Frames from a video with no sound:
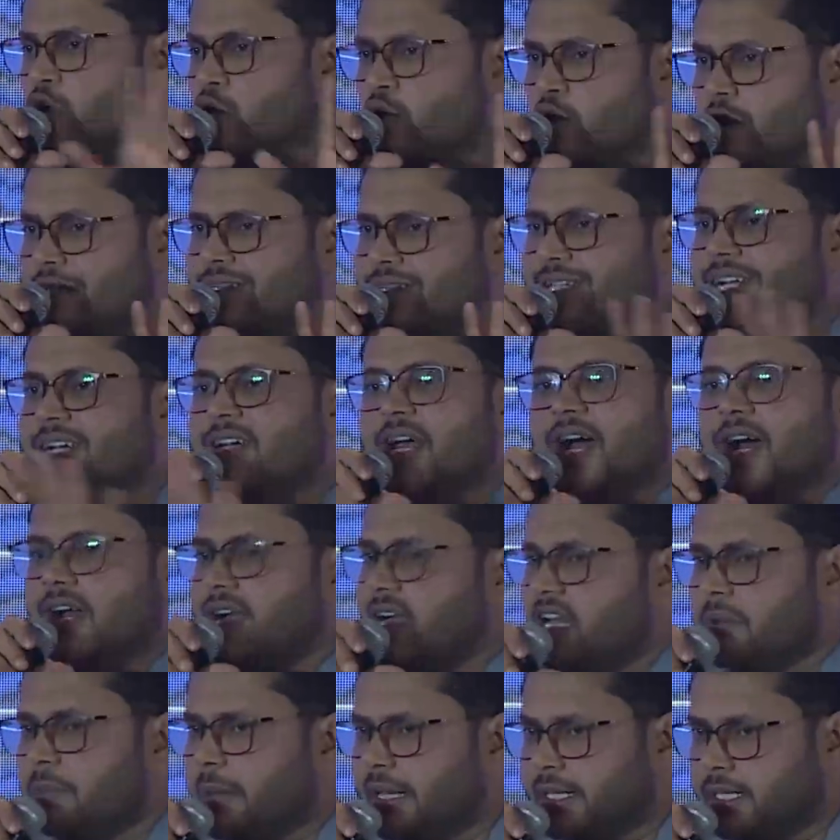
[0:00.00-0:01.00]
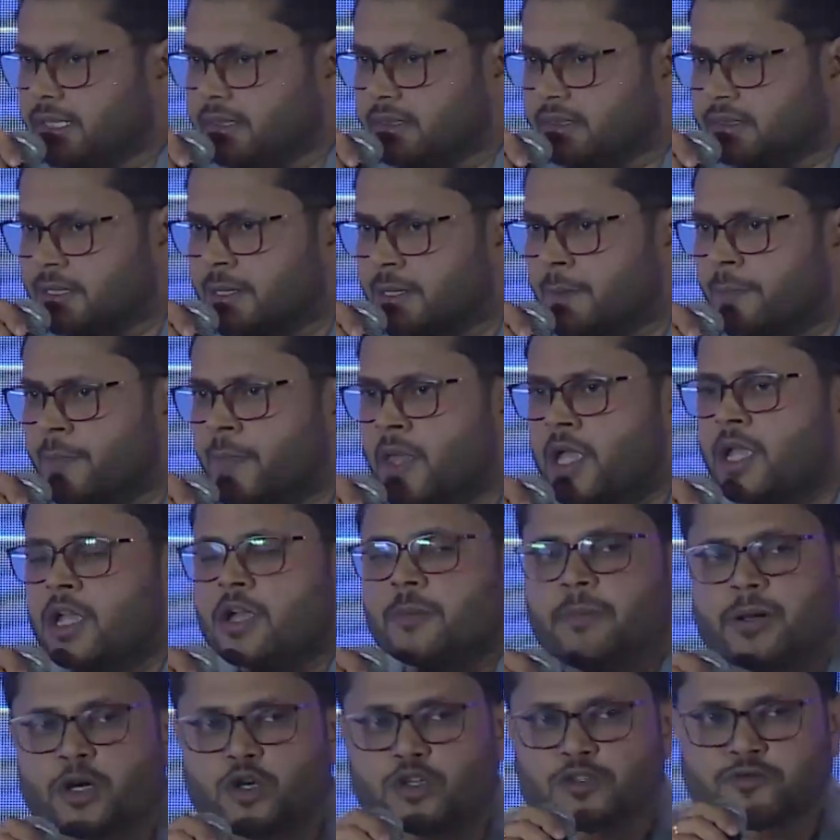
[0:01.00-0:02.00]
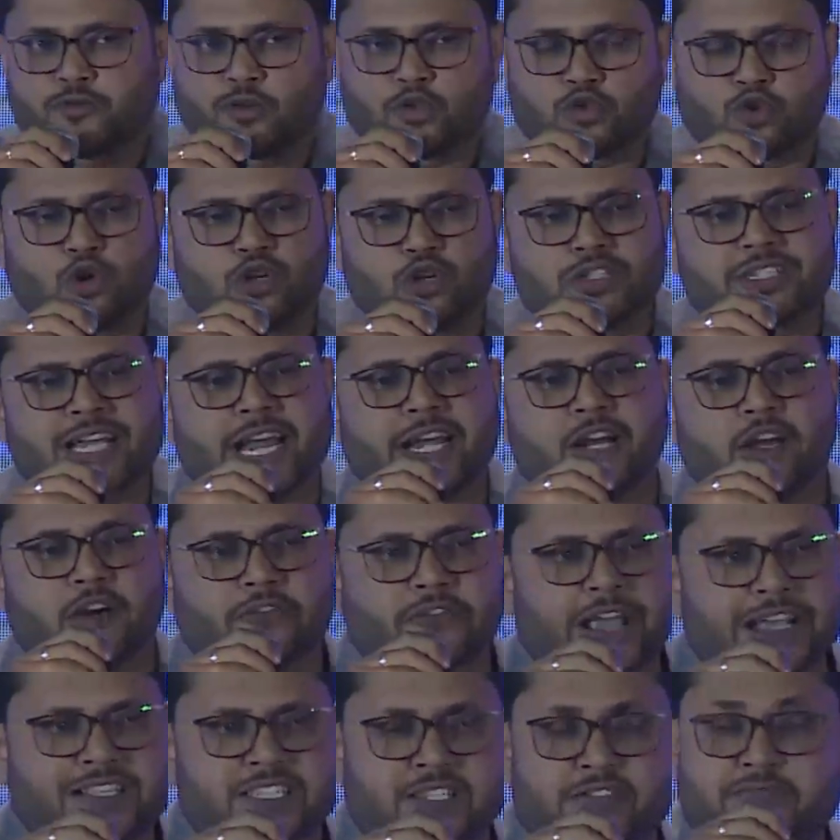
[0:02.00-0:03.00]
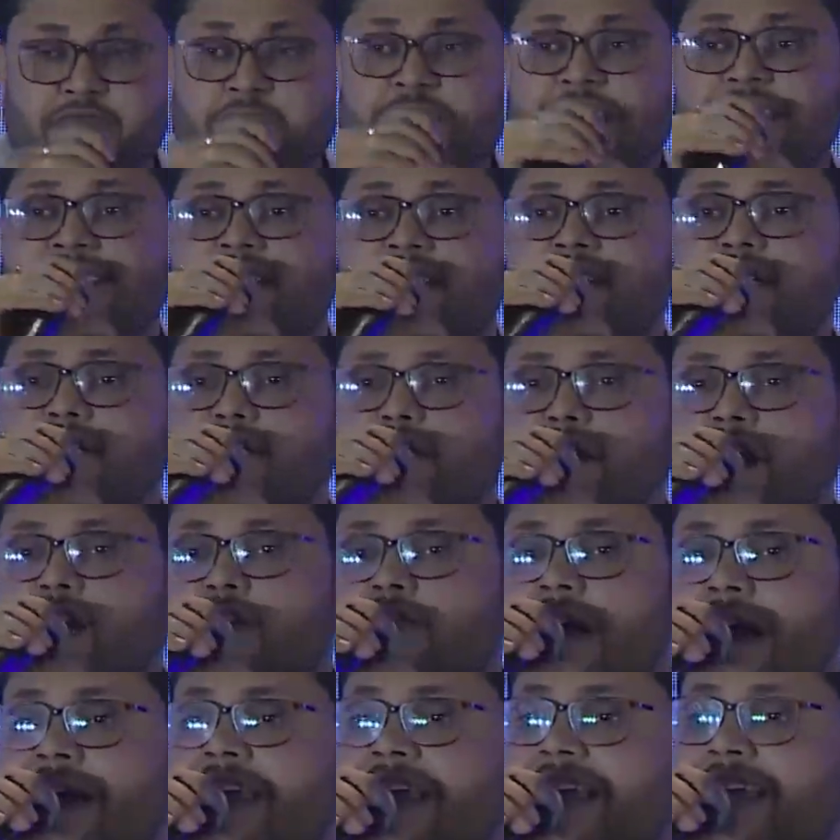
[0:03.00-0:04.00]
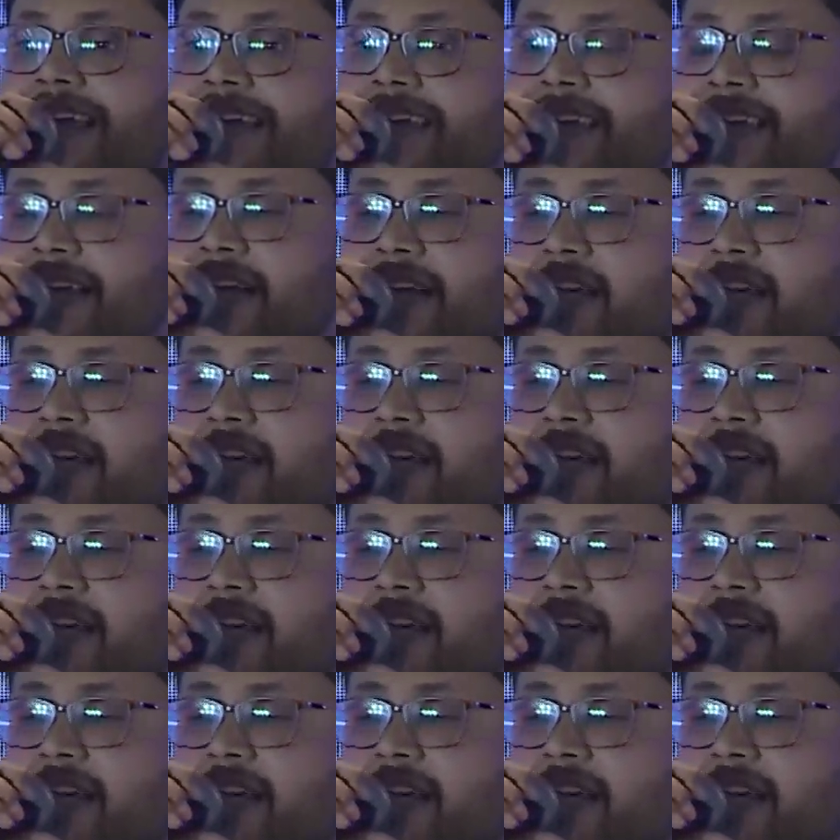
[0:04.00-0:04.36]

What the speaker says: no code, that hardly matters. Because for those kind of cases, it doesn't require any